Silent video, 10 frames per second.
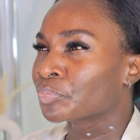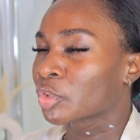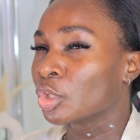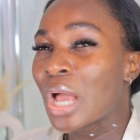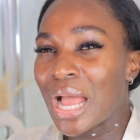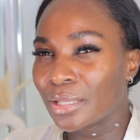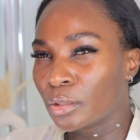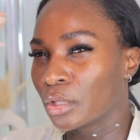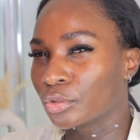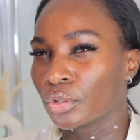you know, had
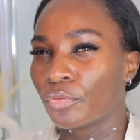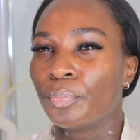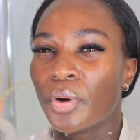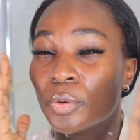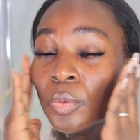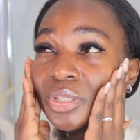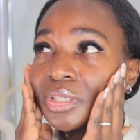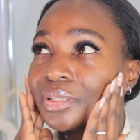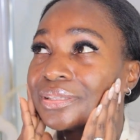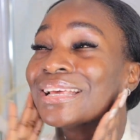lots of, but it
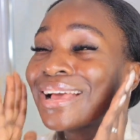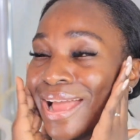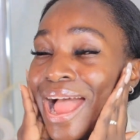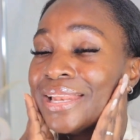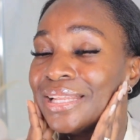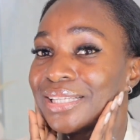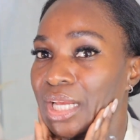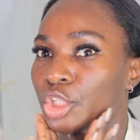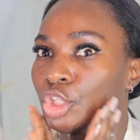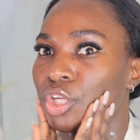was highly
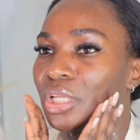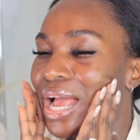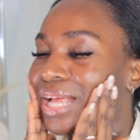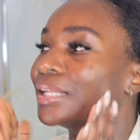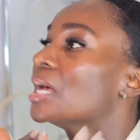textured. They had